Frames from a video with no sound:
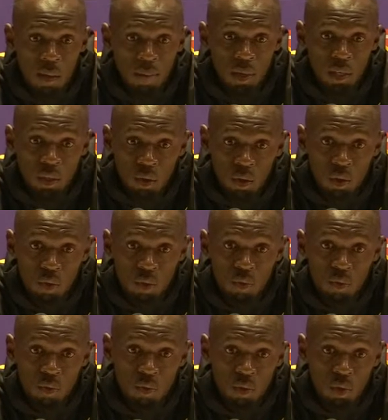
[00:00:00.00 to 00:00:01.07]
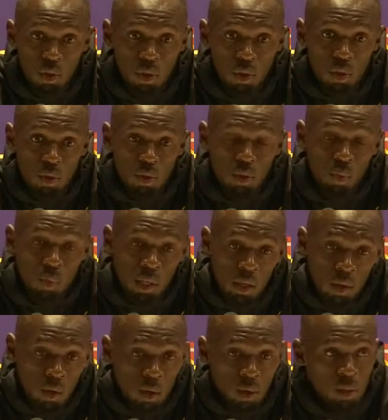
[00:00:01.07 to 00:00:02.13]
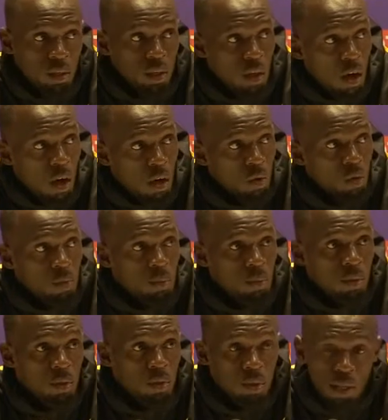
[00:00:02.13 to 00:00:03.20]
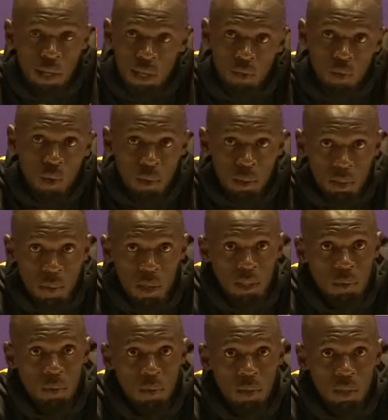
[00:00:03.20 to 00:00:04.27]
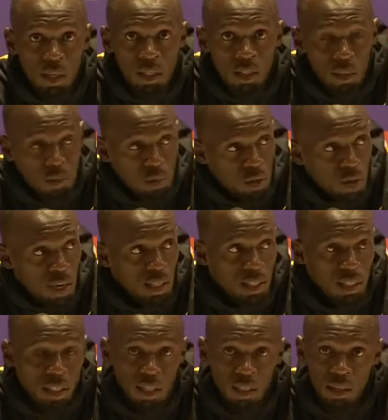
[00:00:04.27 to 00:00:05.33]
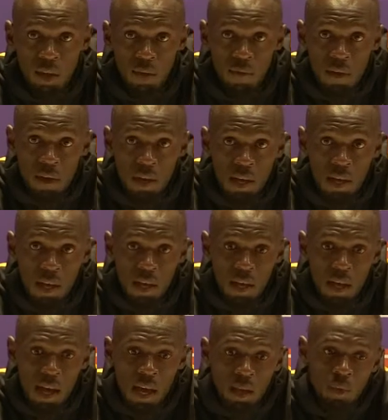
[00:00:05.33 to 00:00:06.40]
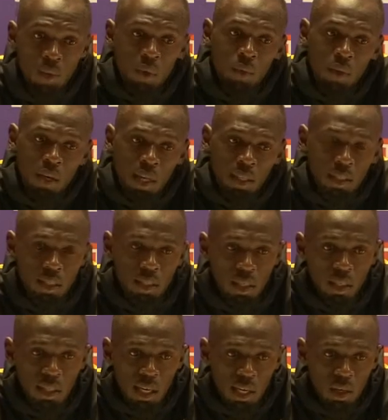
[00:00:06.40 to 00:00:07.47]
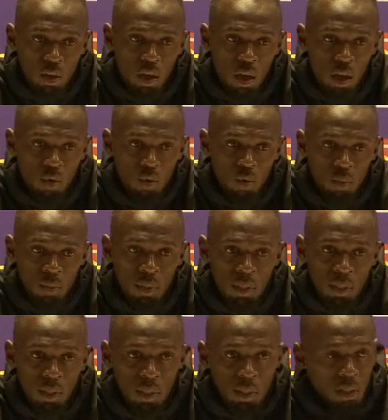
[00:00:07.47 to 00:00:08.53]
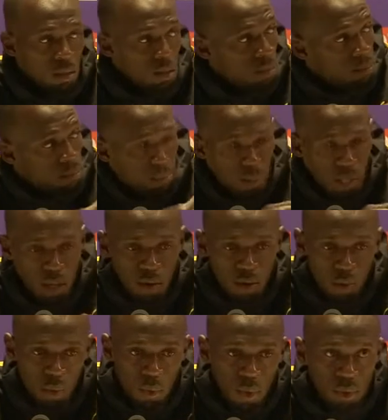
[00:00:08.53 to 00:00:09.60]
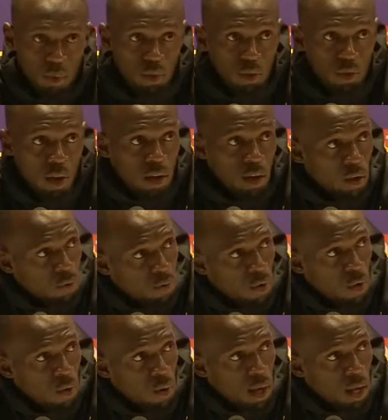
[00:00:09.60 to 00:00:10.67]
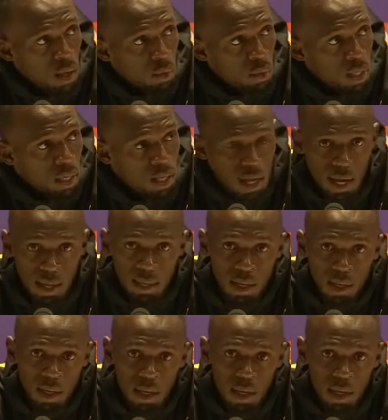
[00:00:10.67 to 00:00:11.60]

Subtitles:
Make sure you... when you go into the car rooms, you stay as warm as possible, get some strides in and stuff. And when we got into the second car room, into the area where we could stride out for a while, we did that.